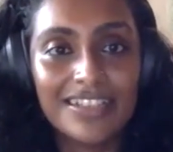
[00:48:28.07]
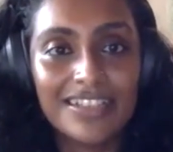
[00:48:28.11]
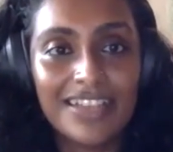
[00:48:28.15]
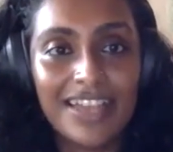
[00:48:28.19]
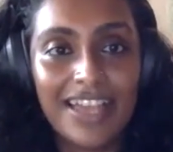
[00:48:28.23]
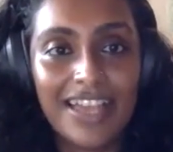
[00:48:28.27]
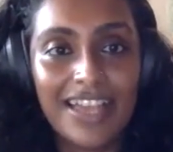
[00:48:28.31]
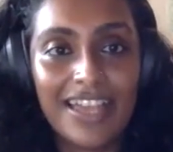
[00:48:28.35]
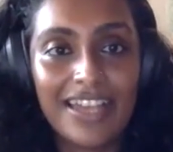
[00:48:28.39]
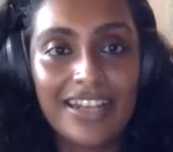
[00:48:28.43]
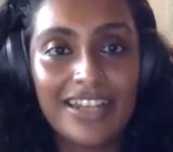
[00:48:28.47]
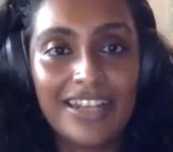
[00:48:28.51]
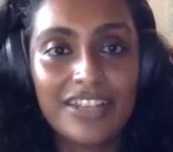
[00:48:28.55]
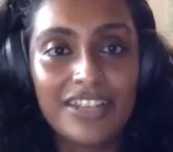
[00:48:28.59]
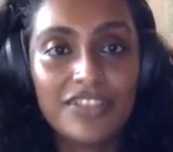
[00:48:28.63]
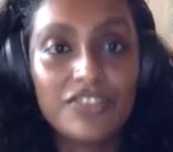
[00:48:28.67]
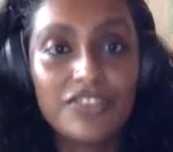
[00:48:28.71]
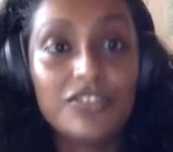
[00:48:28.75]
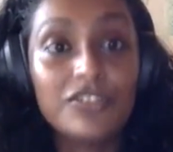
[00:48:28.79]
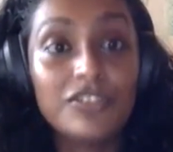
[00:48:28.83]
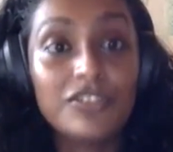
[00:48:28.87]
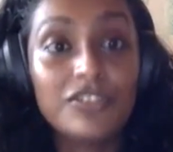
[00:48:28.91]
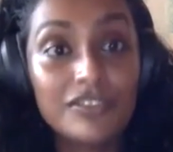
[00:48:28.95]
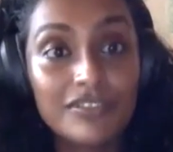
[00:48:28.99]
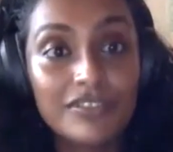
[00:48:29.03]
And it
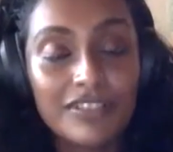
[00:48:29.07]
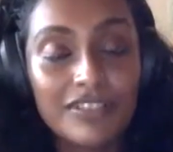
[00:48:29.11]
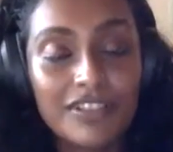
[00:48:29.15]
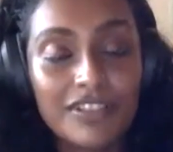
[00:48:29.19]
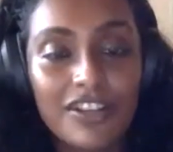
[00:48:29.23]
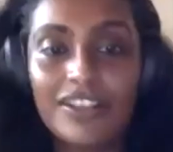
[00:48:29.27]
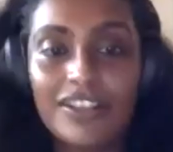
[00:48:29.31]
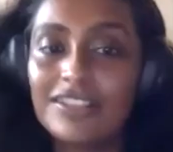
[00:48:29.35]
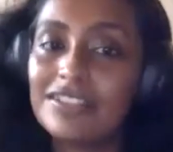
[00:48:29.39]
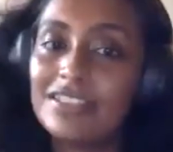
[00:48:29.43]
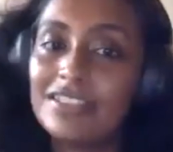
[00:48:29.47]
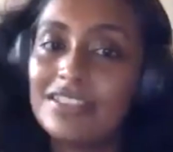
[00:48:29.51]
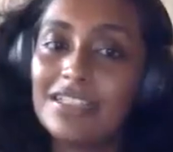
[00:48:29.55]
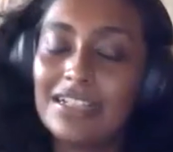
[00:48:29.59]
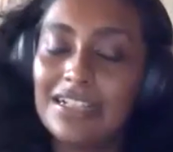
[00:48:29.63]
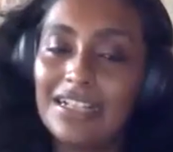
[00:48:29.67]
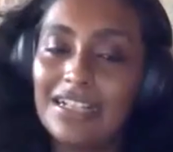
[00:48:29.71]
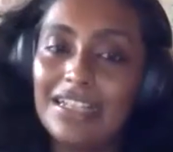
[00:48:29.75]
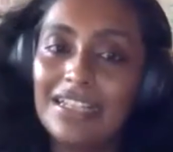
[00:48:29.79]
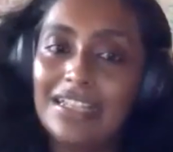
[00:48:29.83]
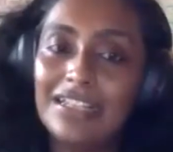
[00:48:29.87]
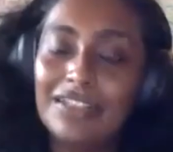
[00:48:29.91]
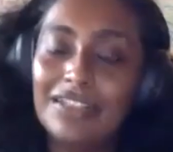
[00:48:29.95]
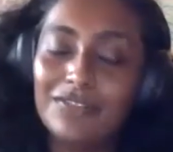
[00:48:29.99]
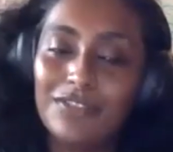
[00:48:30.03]
should
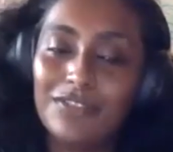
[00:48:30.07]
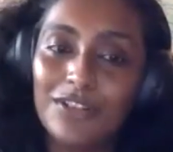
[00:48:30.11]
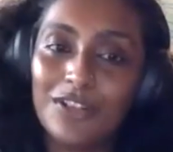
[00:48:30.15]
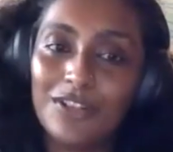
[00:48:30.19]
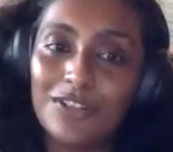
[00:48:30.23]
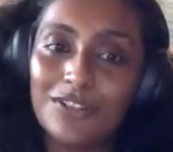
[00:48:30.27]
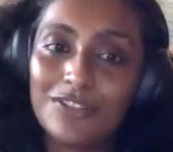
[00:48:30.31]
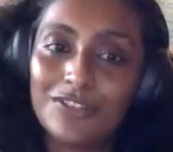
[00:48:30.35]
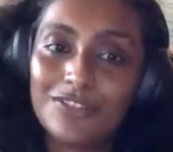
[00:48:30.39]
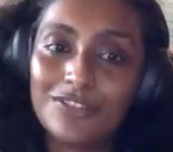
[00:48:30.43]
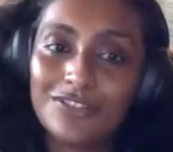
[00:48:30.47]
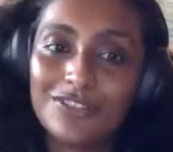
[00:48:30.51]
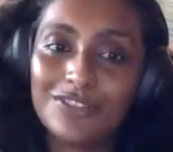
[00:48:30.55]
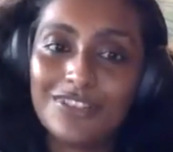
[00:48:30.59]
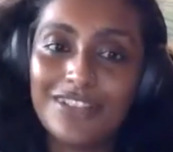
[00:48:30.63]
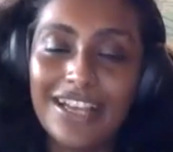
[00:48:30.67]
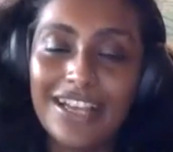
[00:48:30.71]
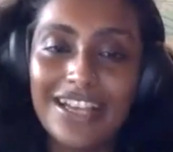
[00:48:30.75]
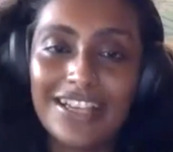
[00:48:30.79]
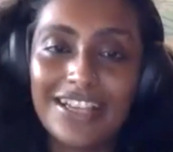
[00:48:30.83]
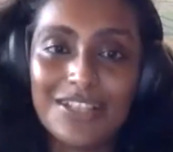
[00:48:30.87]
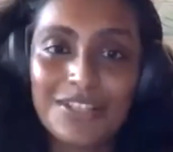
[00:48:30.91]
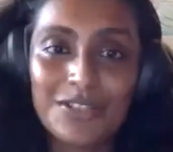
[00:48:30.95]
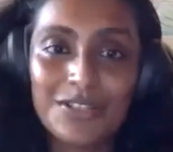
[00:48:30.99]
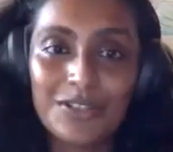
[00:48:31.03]
constantly evolve,
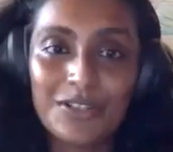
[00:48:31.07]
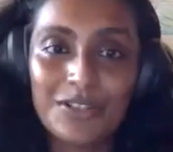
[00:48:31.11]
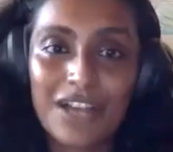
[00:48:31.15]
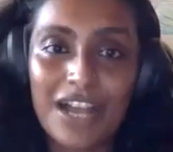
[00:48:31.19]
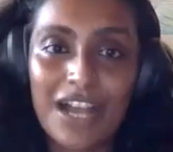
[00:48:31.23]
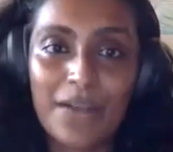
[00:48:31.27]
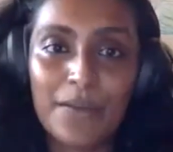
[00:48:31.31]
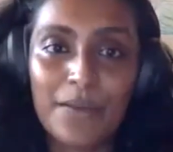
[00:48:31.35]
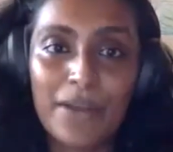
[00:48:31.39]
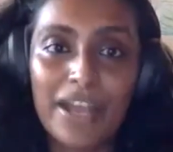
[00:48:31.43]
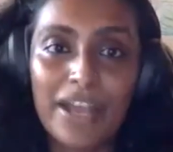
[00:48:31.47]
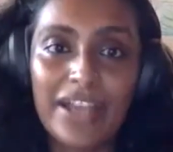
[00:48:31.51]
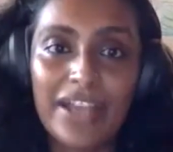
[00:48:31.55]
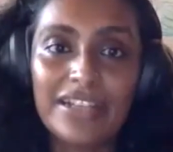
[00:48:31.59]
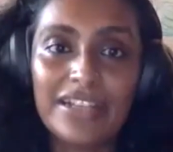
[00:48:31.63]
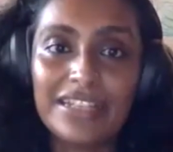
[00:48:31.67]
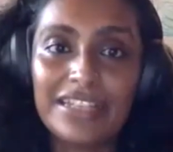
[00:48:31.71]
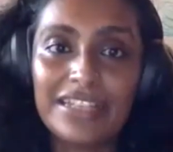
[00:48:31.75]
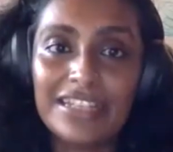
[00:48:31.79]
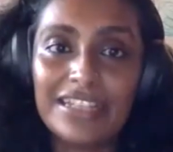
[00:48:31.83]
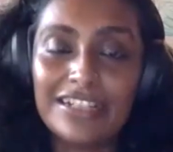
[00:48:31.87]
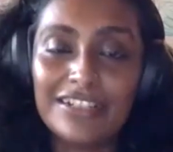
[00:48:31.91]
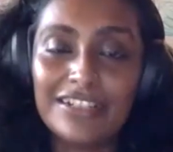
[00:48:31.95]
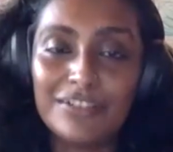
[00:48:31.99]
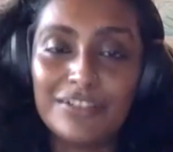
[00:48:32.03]
as should our
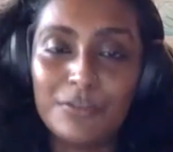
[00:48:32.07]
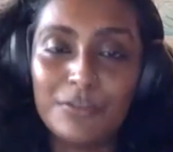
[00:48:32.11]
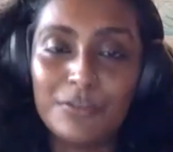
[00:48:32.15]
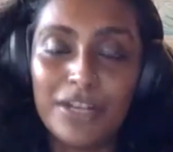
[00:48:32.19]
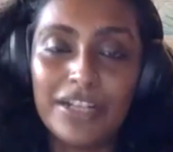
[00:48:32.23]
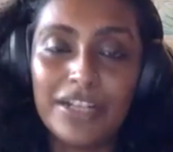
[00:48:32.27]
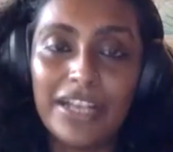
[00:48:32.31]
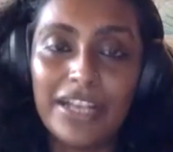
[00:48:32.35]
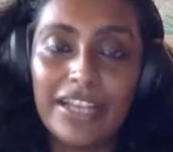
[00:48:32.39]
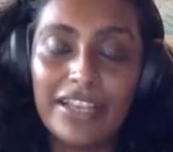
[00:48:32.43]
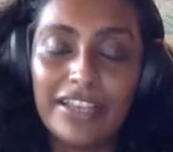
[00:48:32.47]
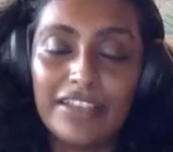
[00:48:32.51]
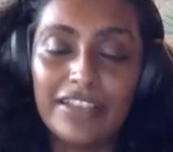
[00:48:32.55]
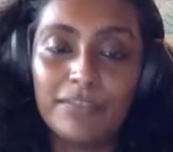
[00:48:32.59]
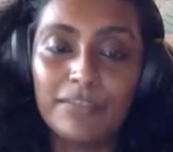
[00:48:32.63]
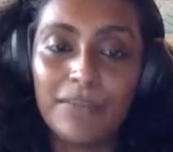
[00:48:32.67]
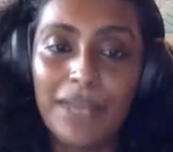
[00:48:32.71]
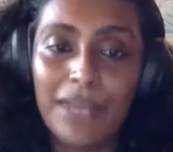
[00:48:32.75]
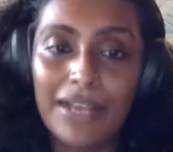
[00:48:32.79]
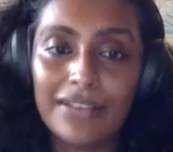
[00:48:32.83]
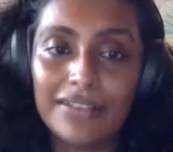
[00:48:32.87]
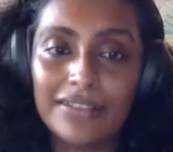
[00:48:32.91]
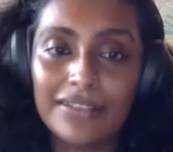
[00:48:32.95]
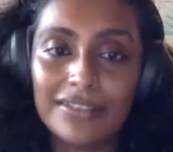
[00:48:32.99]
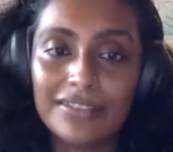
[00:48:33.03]
idea of what native
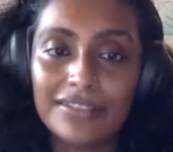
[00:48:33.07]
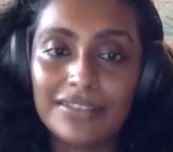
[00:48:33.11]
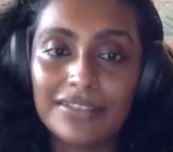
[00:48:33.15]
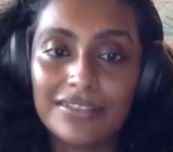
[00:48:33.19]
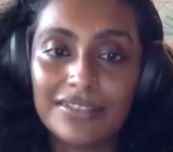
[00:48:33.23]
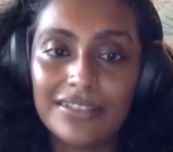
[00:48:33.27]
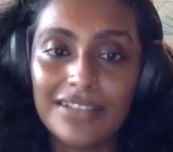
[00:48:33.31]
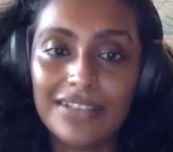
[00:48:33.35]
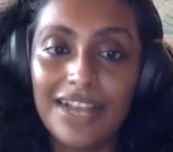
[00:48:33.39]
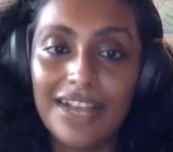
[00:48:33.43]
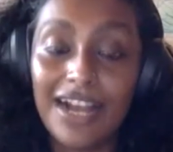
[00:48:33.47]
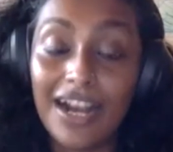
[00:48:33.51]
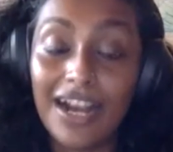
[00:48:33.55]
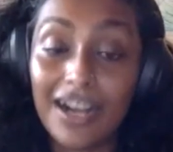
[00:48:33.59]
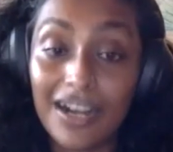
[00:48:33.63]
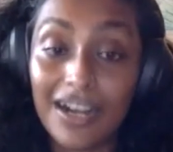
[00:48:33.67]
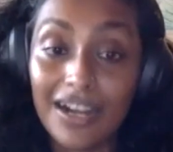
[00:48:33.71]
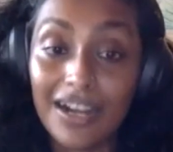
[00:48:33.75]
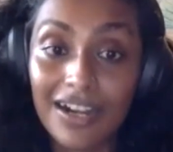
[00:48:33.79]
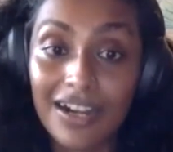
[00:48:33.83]
plants are.